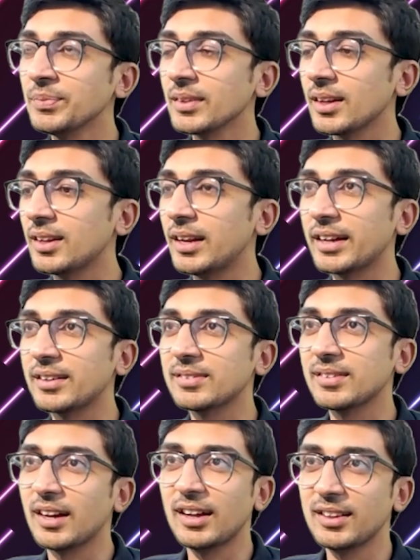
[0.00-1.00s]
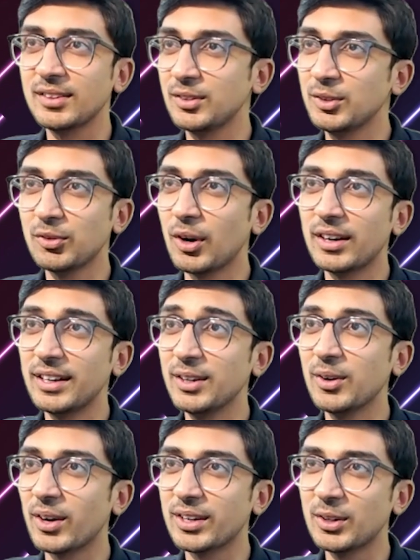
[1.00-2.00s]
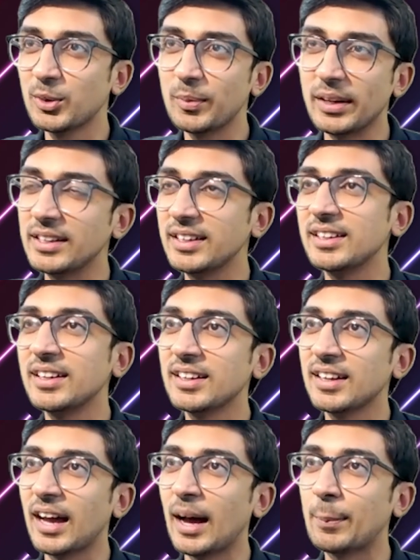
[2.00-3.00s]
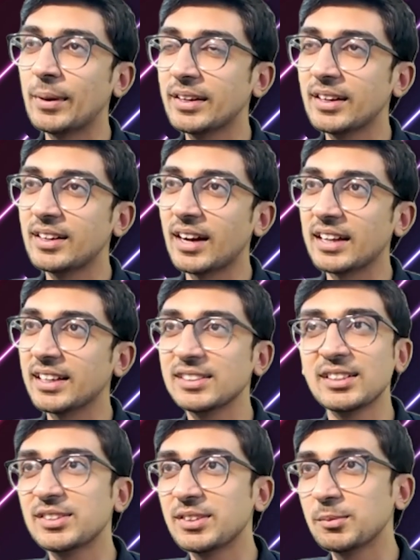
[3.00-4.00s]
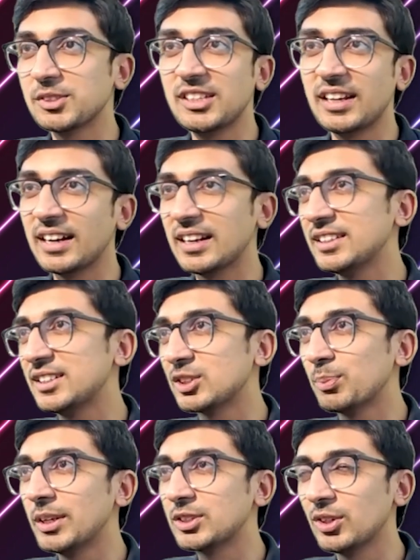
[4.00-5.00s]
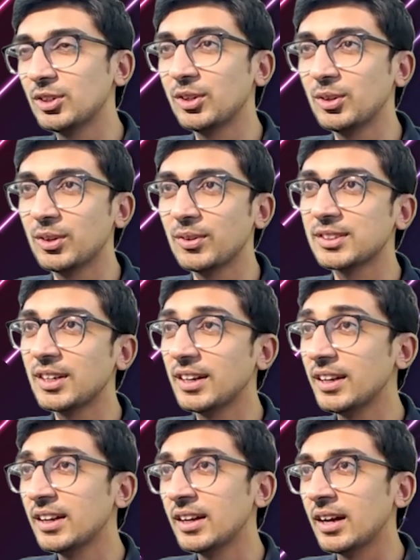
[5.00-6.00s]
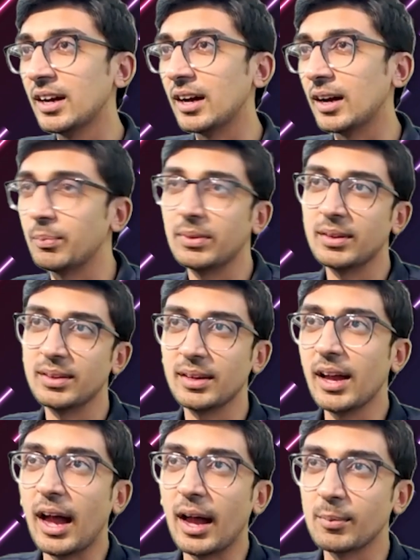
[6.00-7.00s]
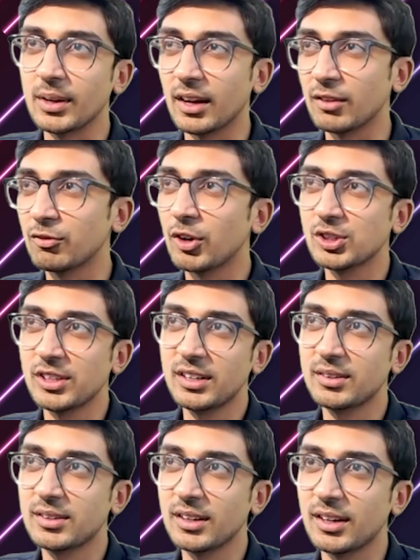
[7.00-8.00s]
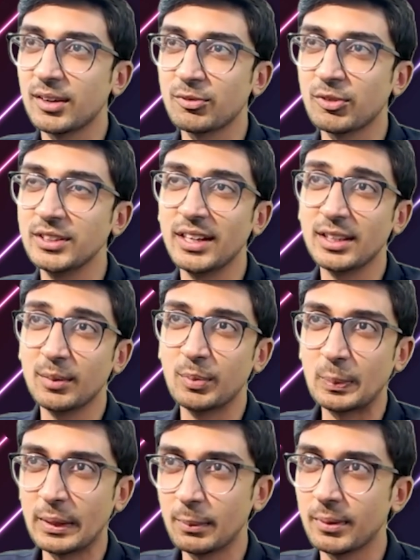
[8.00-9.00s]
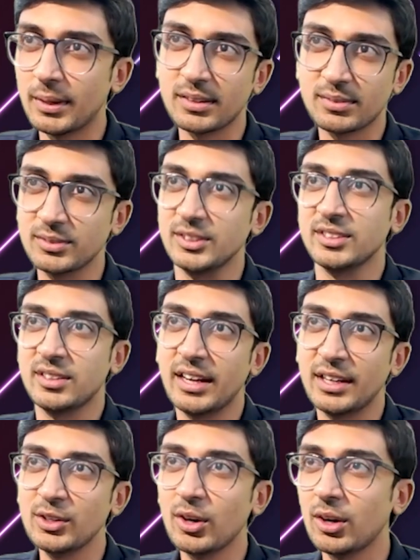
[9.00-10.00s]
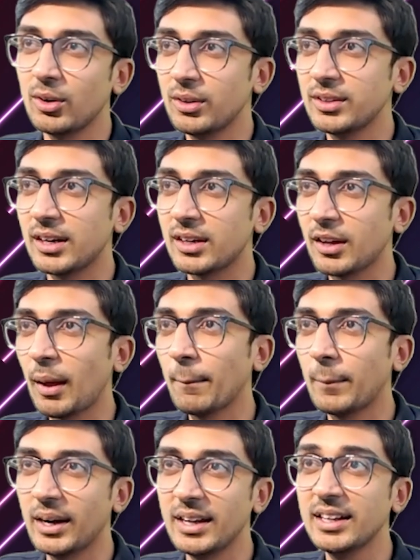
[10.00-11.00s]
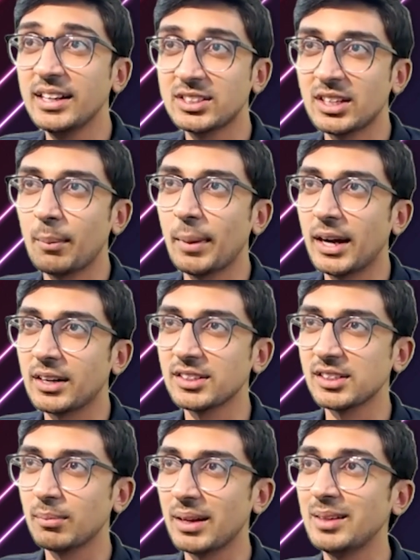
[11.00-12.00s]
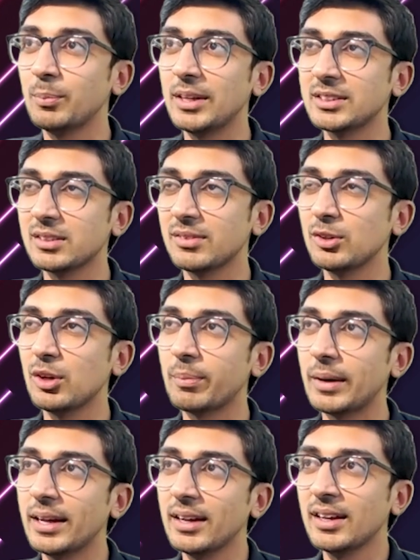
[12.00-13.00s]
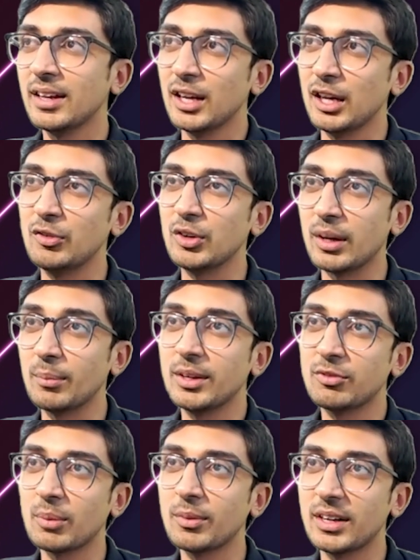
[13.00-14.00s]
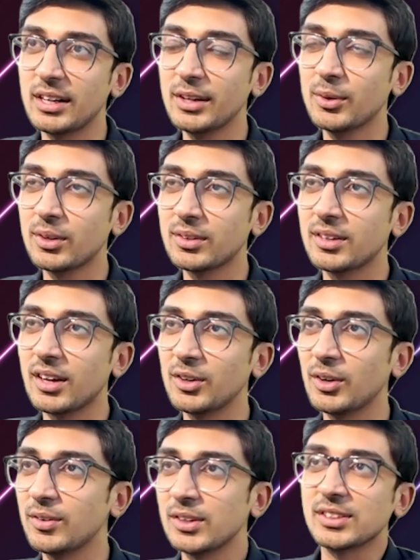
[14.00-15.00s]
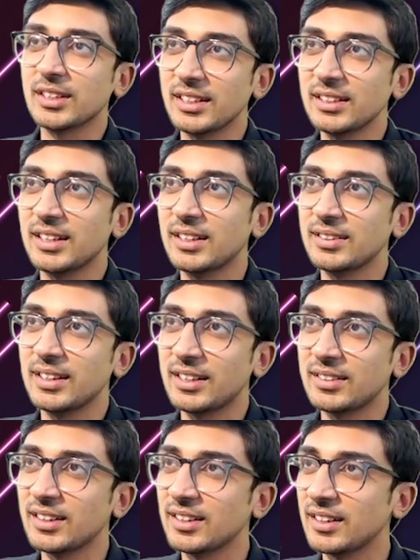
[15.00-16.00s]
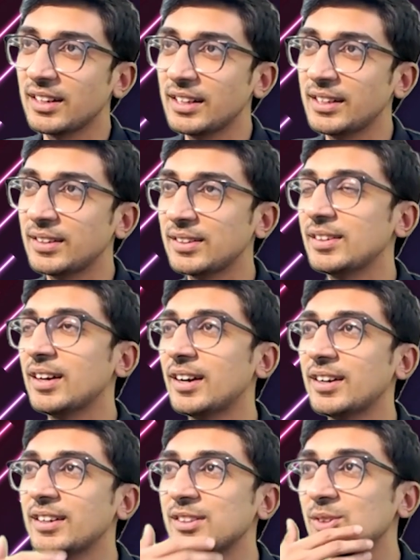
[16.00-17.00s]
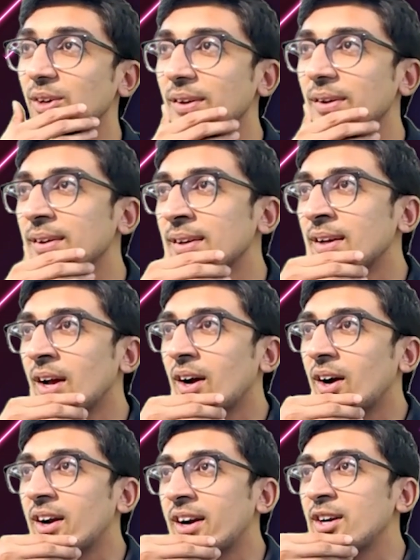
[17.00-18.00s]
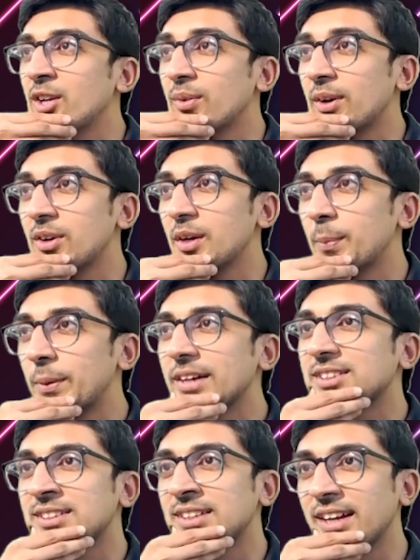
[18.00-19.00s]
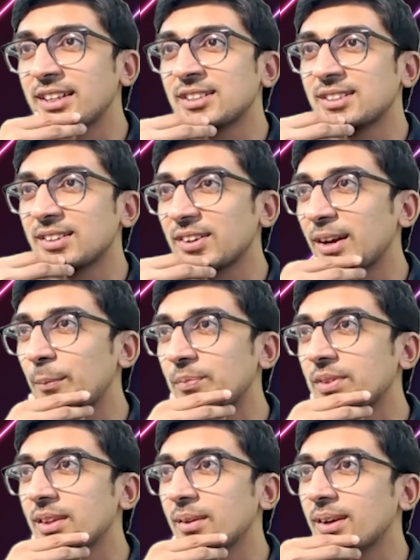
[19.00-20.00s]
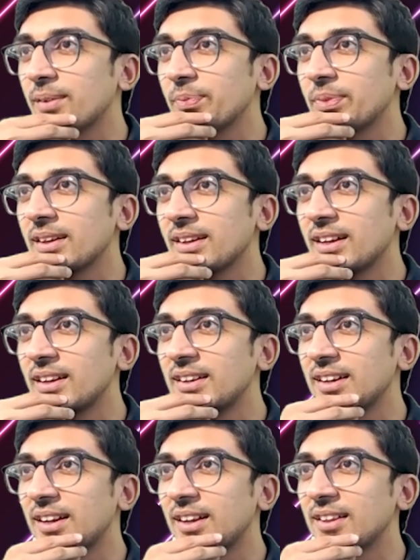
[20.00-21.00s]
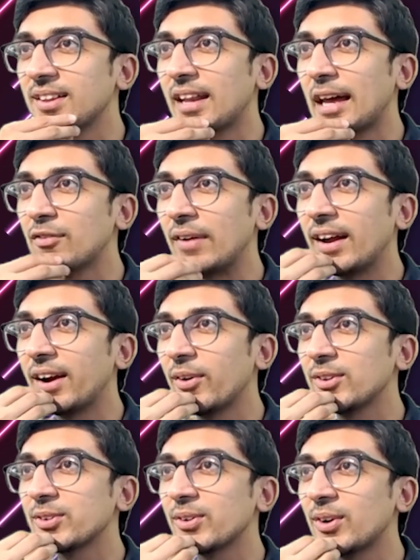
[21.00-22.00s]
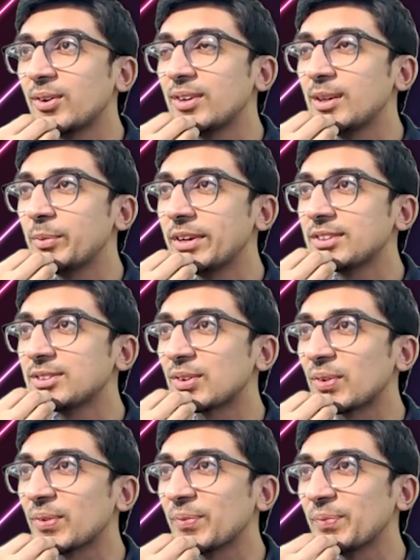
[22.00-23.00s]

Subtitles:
like, you've already got into many applicant tracking systems directly just based on your university. I mean, unfortunate for the other people, but just letting you all know that pedigree still matters in many places when you apply. If you're coming from a really good university, then it really is good. All right, you went to DPS. Nice. Okay. In another life, I had also gone to DPS. So